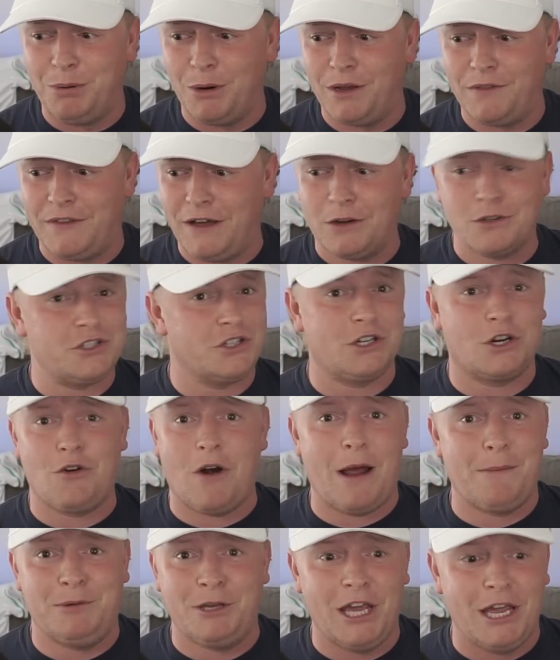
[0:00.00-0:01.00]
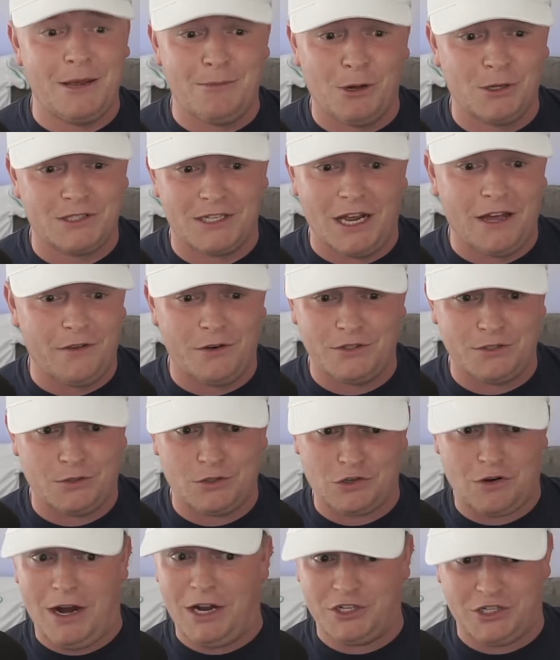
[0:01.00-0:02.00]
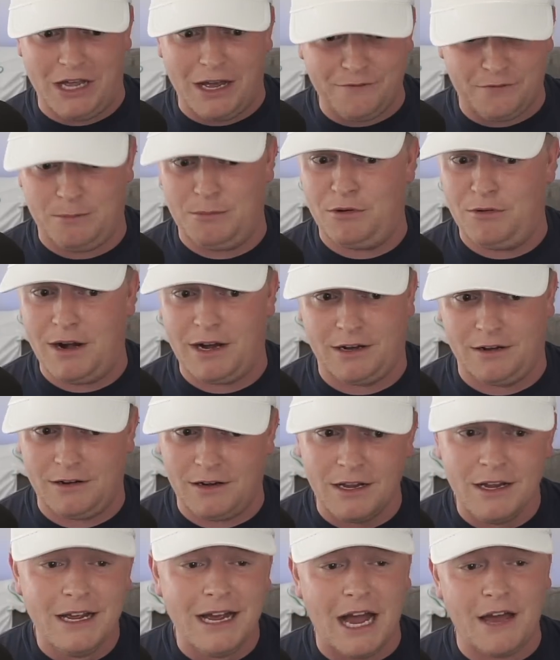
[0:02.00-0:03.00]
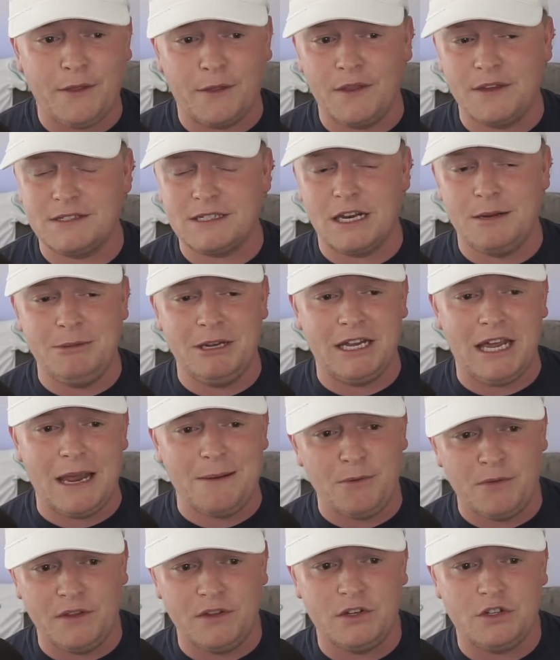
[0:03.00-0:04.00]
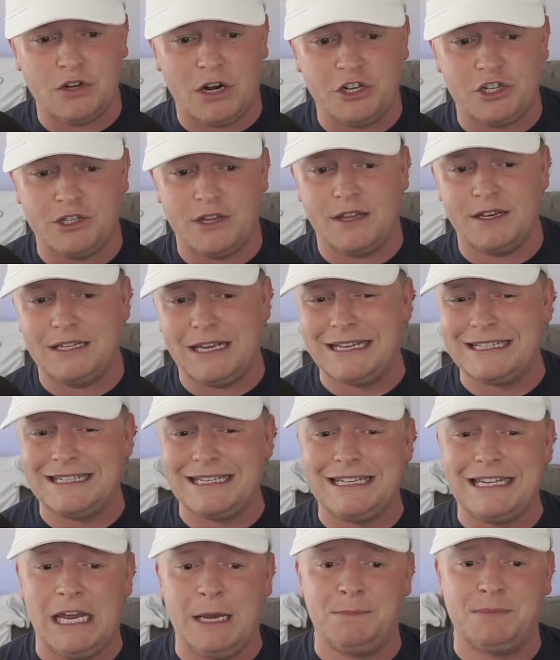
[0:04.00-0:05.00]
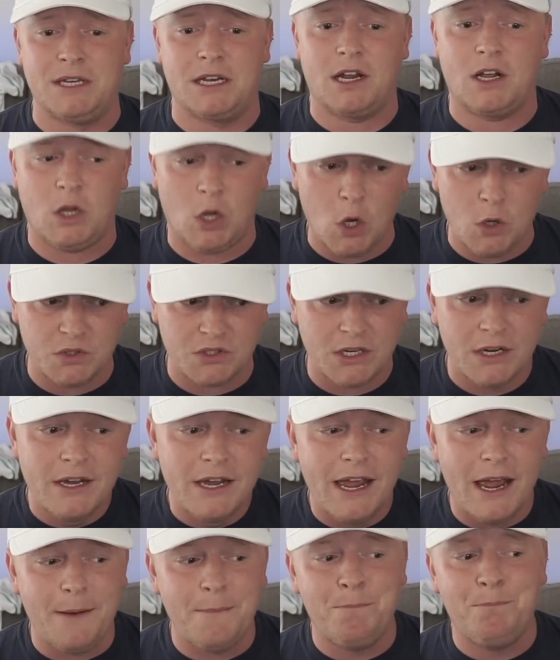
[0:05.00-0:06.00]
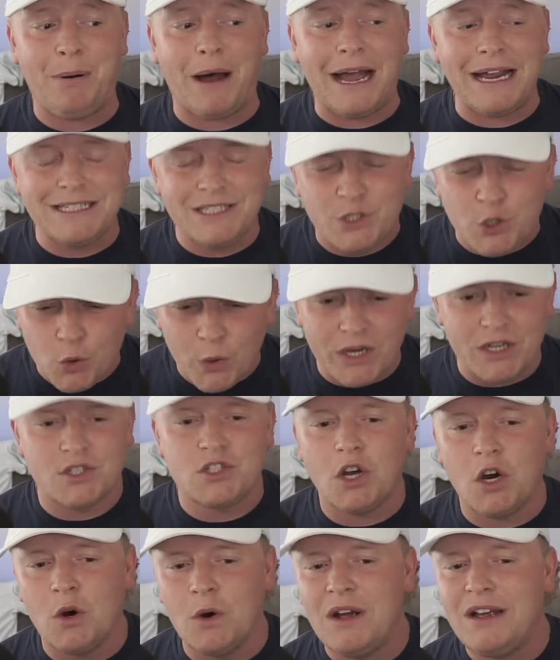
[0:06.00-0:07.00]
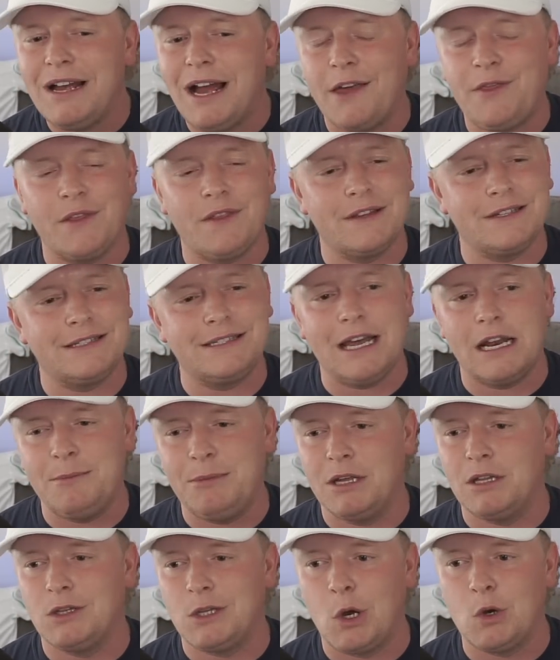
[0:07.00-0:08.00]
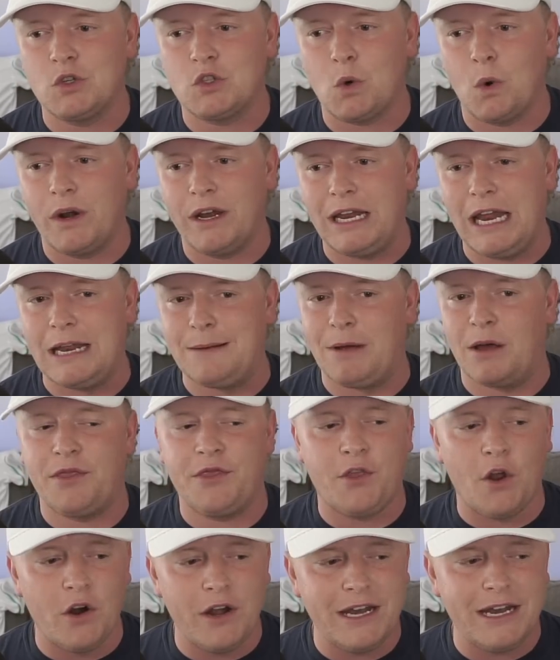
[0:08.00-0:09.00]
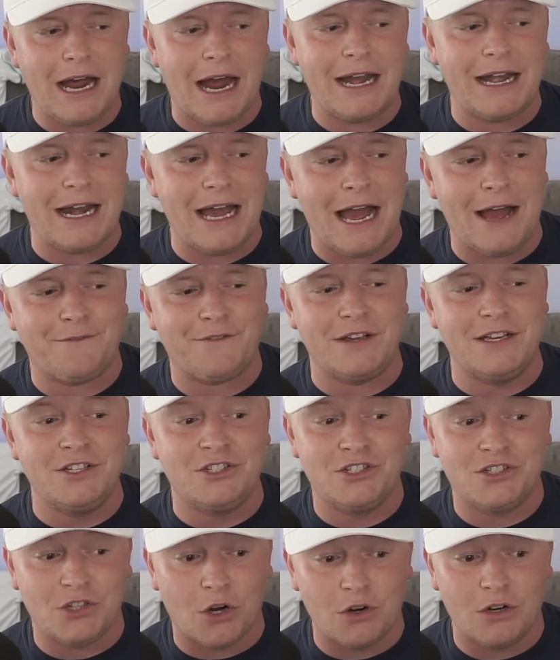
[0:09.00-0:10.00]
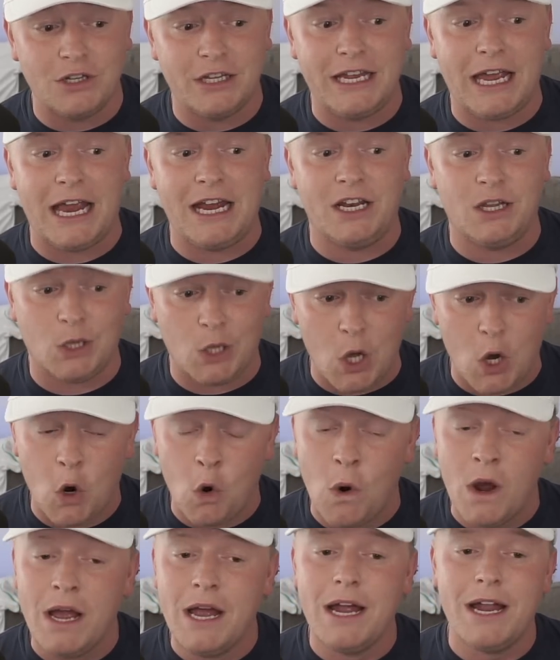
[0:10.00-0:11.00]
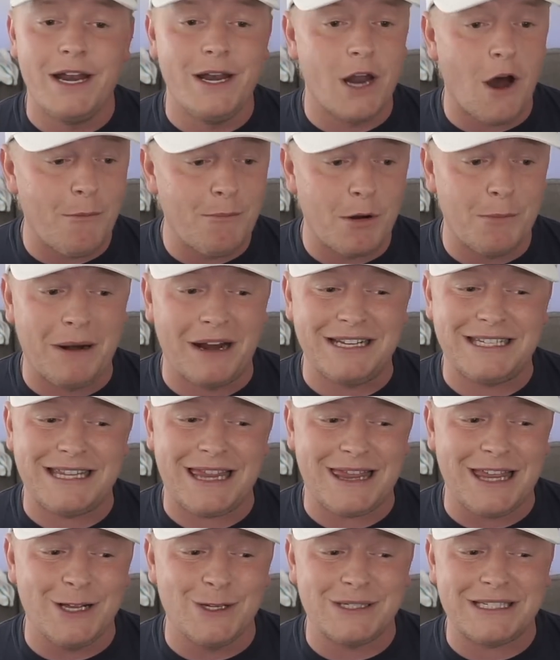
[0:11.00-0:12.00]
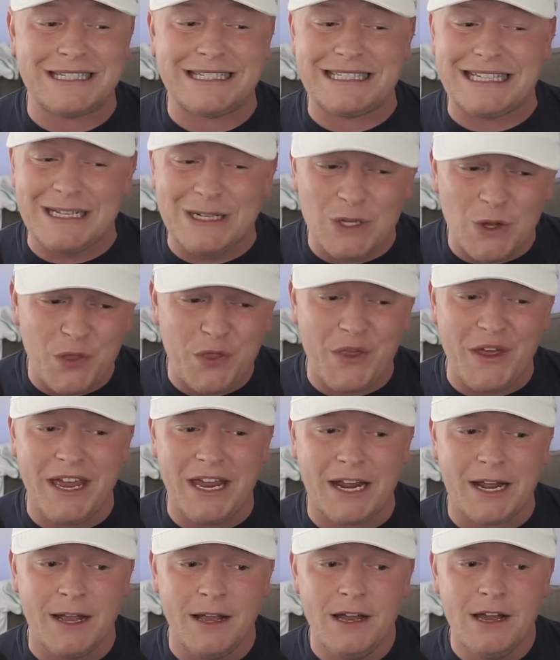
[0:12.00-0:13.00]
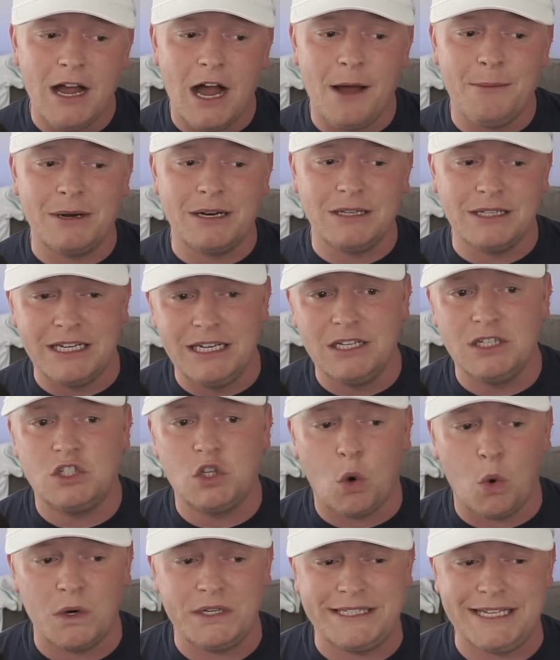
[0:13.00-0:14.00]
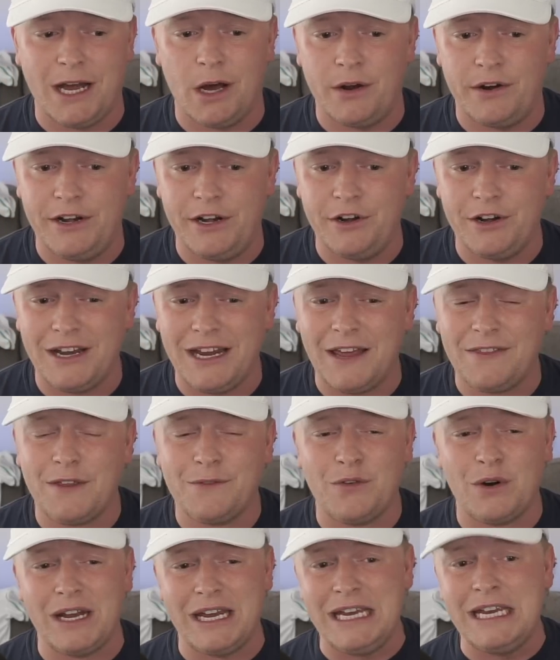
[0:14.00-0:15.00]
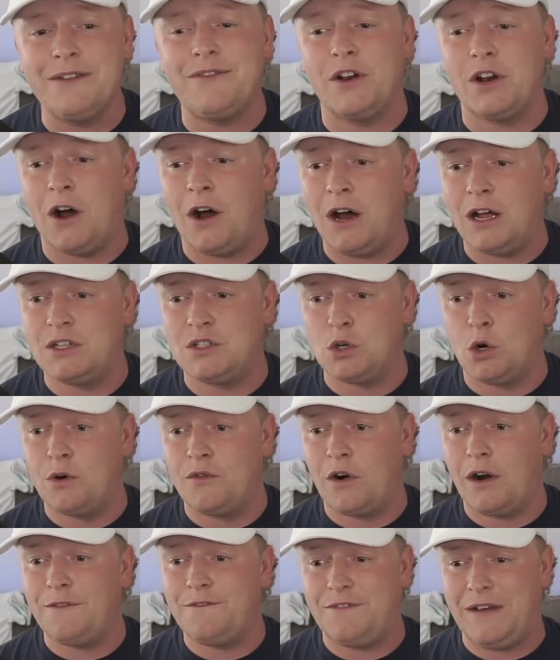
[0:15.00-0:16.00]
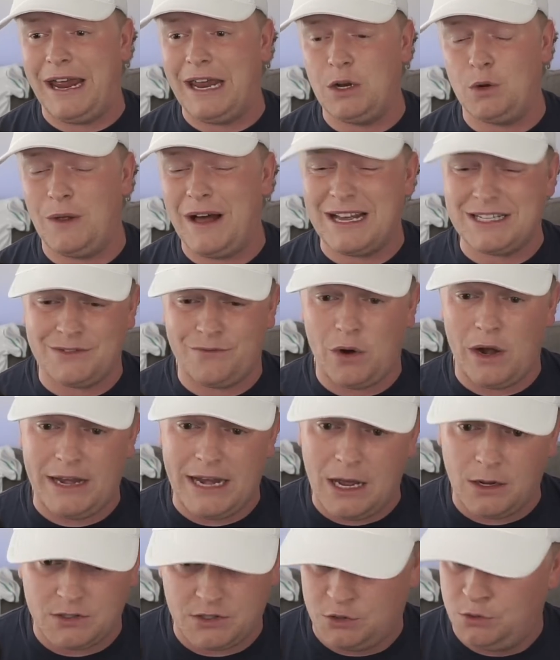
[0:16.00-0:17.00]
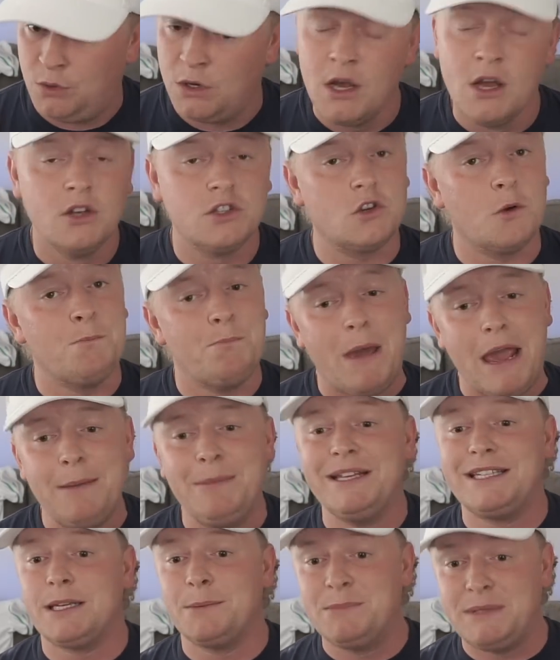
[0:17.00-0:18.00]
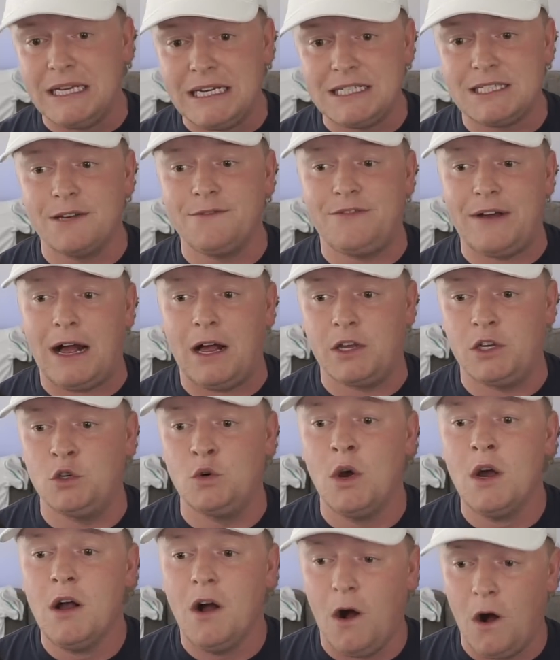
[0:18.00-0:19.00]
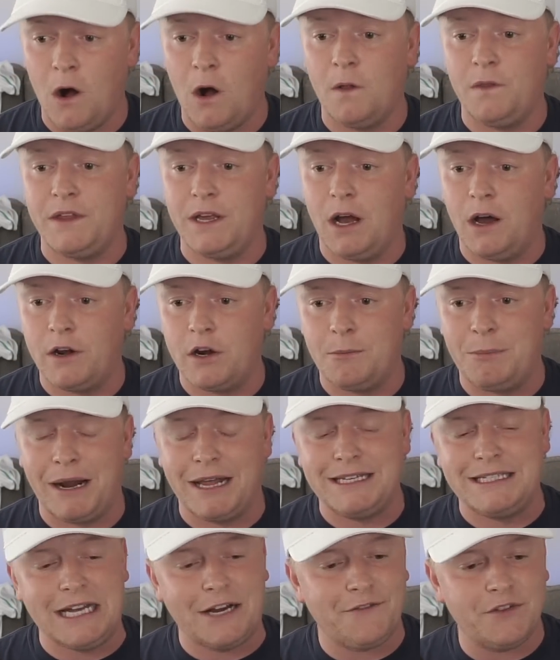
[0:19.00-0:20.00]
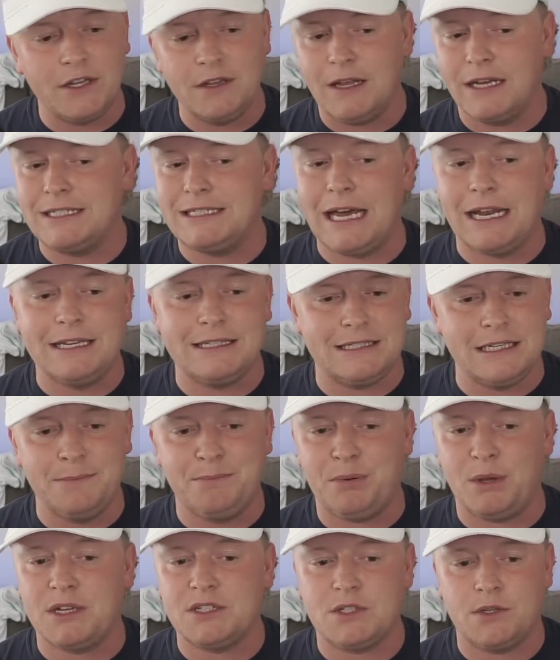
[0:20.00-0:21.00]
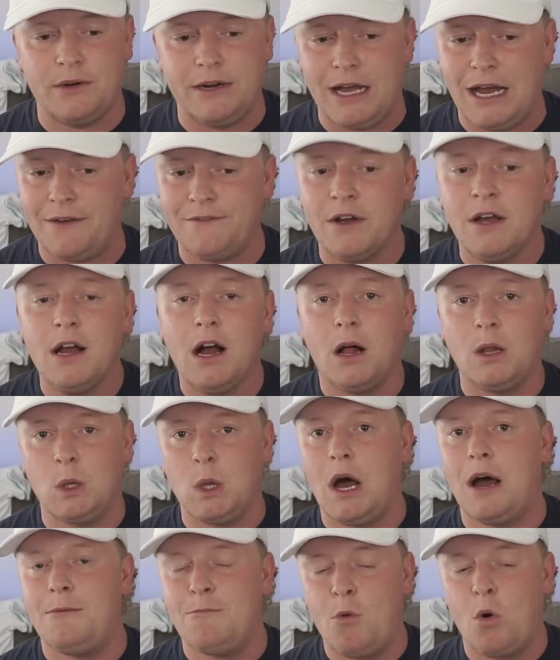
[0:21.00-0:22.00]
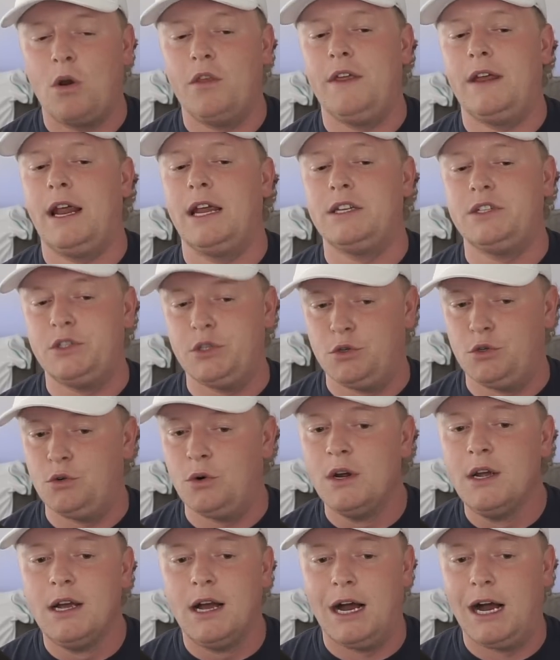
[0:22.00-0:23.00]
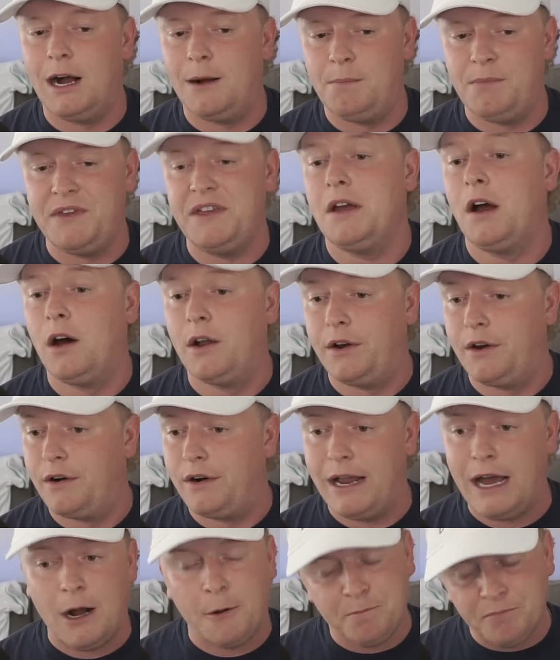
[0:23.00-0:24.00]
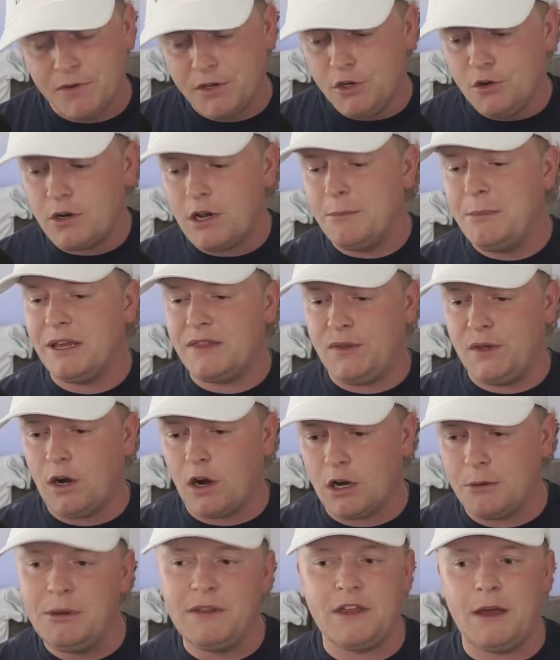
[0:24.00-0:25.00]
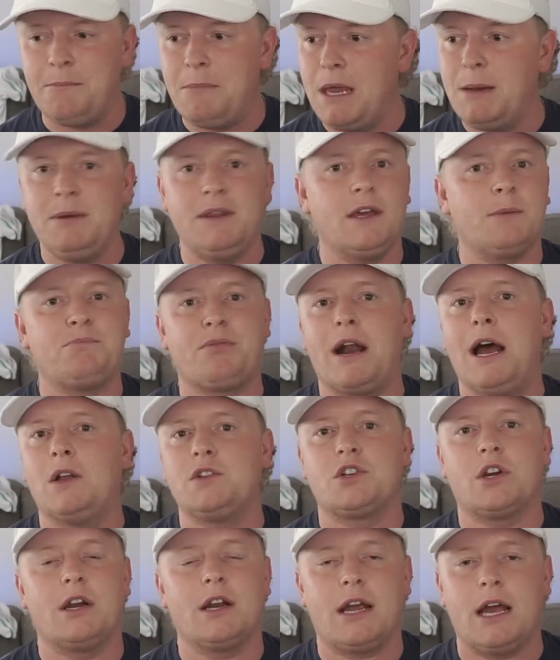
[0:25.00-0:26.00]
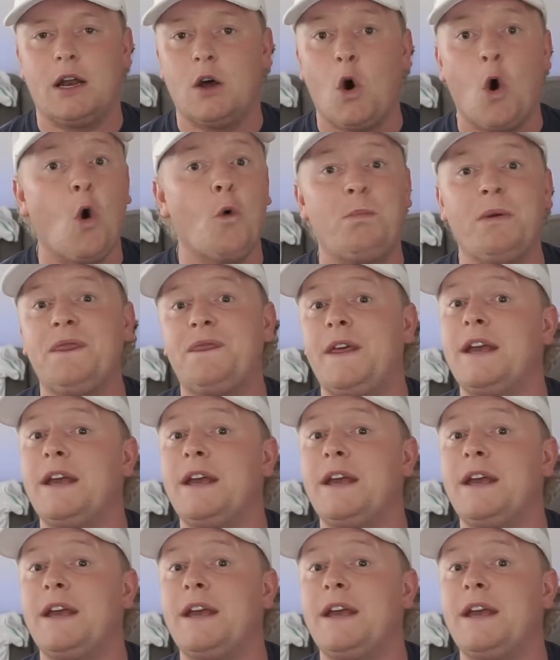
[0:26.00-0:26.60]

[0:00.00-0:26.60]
but that was just a crappy game altogether, so scratch that from the record. I think this is going to be a game within the trench. I think Tennessee keeps it close, and by doing so, I think this is going to be a low scoring game. Now 39.5 is certainly a low number, but I still think I'm going to lean towards the under here. You can get that for even odds over on FanDuel as of right now too, so maybe some decent value on the under. But I definitely like Tennessee plus 3.5 a lot more than I do the under. Now you can make the argument that maybe the Browns are going to kind of open